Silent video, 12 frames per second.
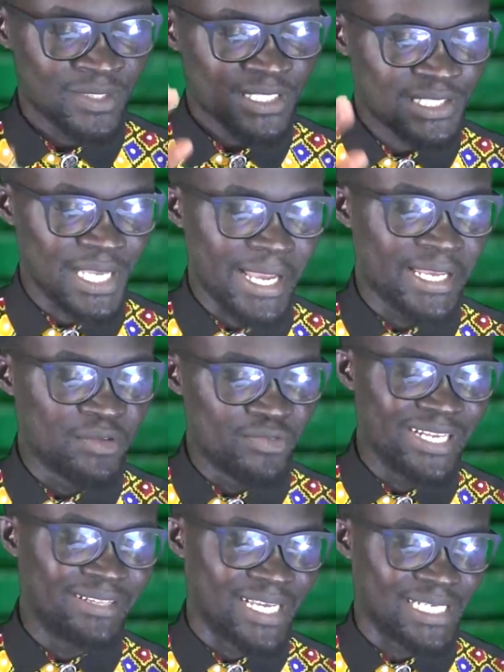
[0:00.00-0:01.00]
saying,
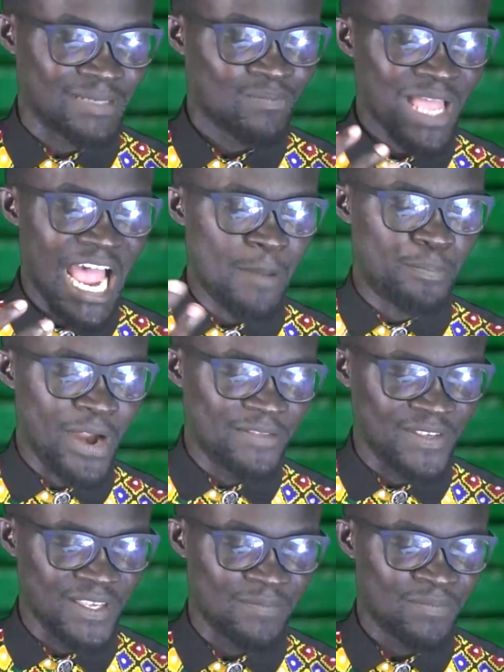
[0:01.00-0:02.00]
read this, I pray
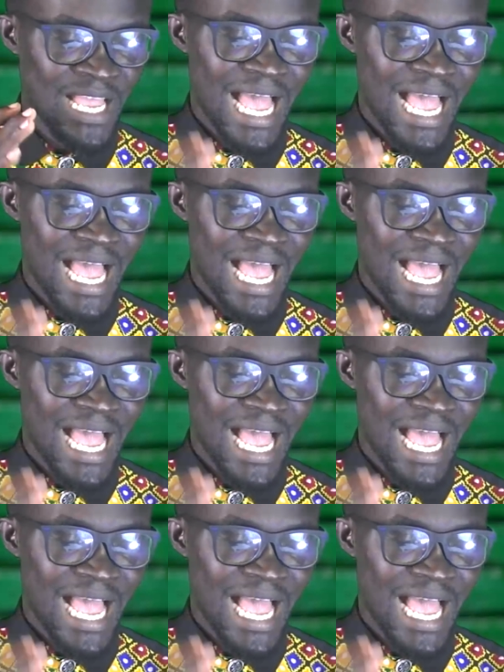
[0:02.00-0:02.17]
thee.